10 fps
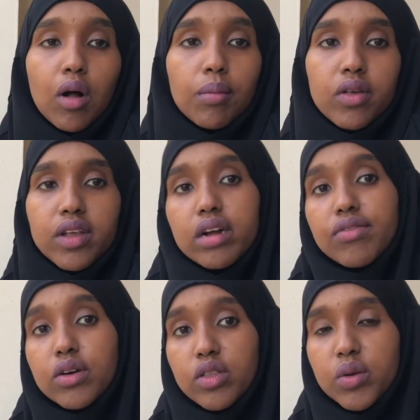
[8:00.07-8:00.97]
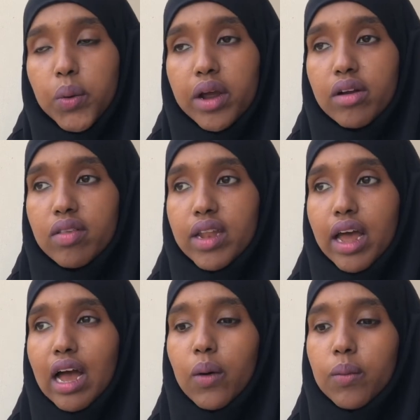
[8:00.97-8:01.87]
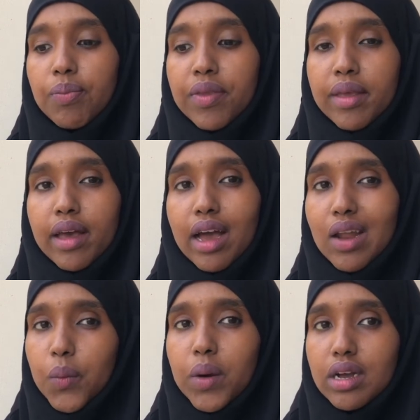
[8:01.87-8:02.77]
almost here for 2 years now, and